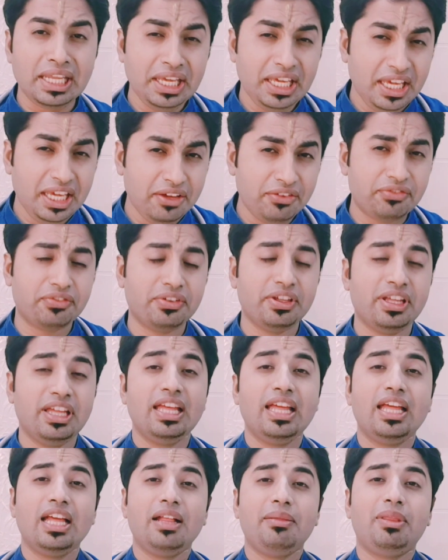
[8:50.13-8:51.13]
If
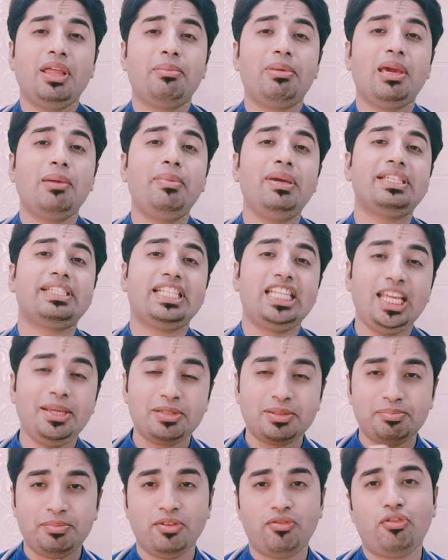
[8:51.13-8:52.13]
the baby
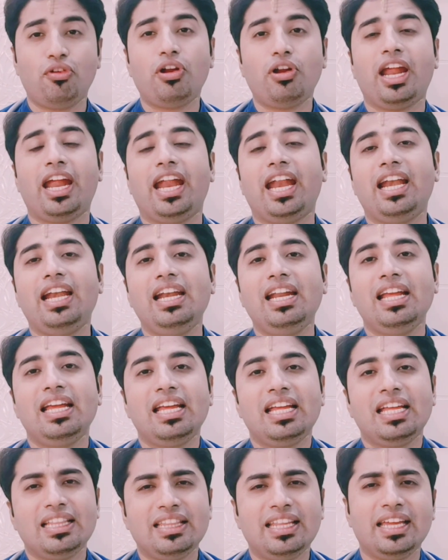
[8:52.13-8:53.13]
sleeps beforehand,
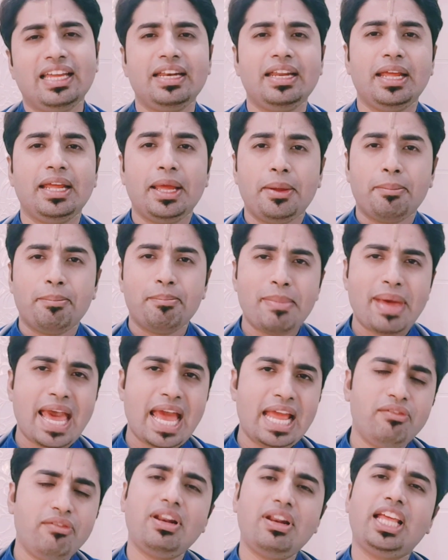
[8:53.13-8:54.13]
then
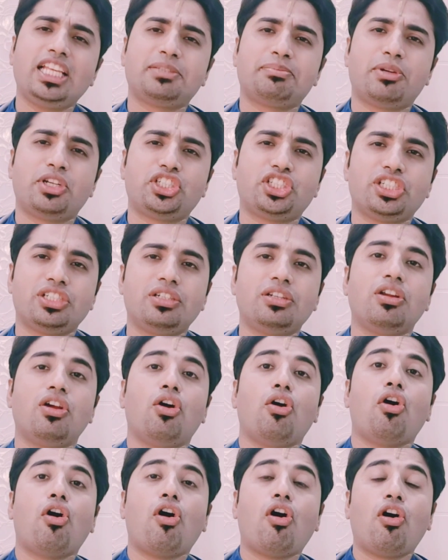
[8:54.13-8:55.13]
manual expression
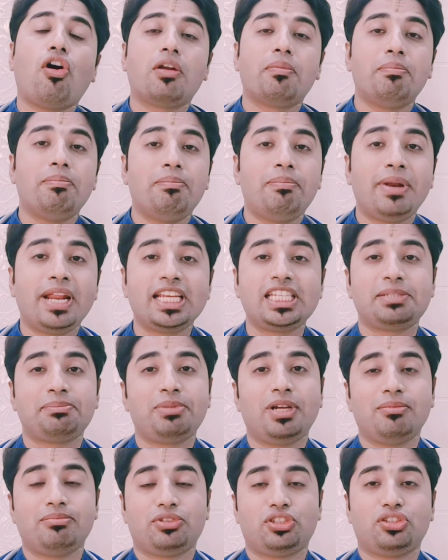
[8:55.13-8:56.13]
or breast
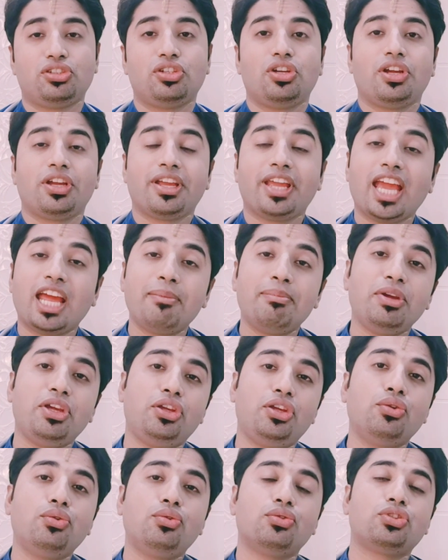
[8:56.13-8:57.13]
pumps can be
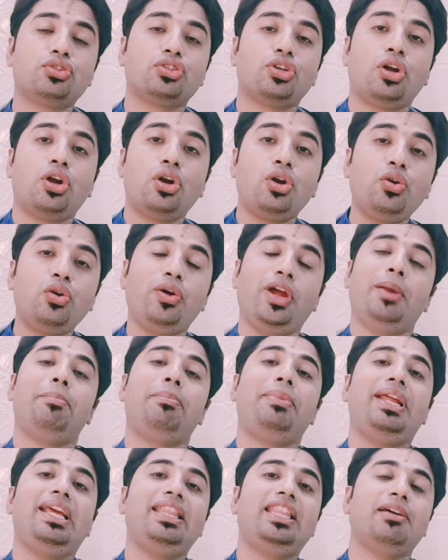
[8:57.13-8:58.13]
used to
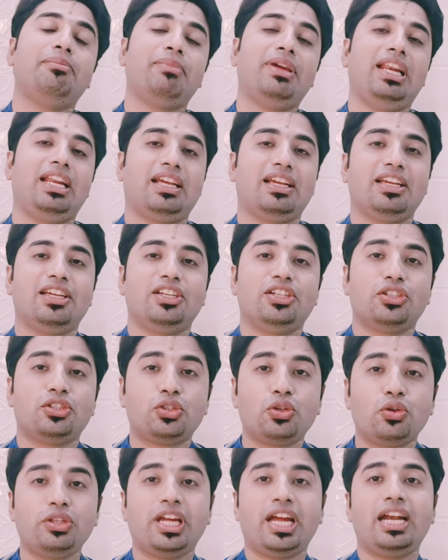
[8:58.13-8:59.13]
empty the milk,
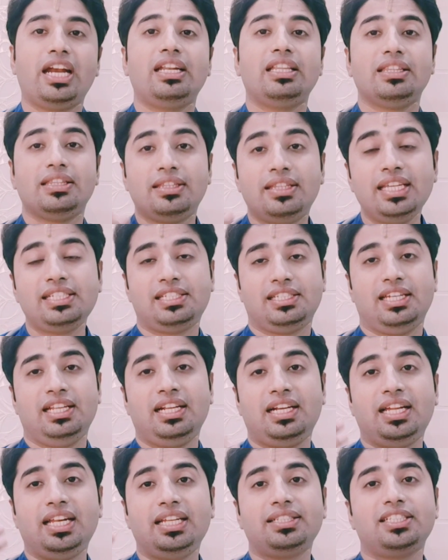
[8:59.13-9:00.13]
so that this
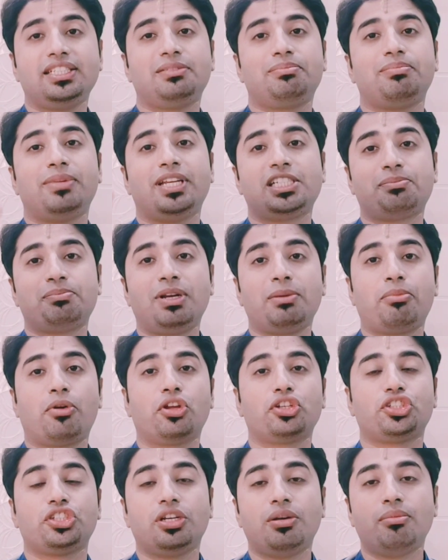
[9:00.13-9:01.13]
increases breast milk
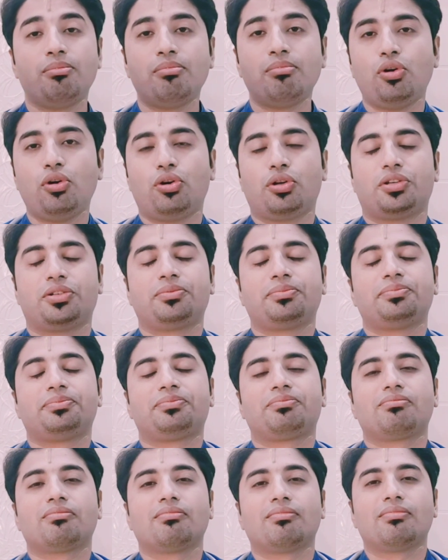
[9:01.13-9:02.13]
production more.
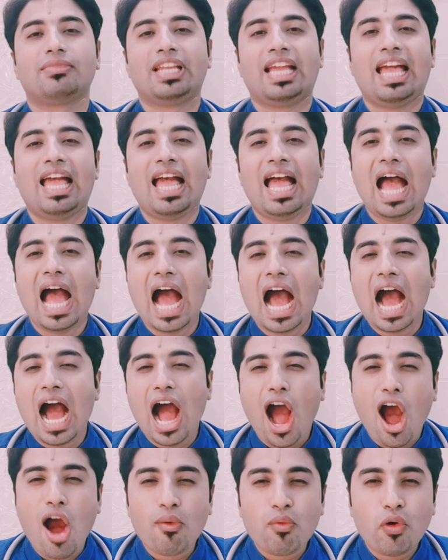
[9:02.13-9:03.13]

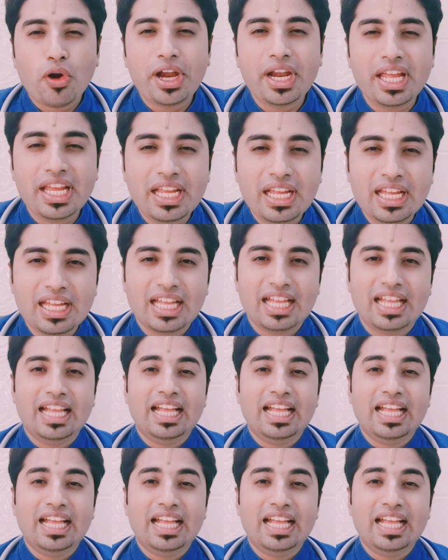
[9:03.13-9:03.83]
Avoiding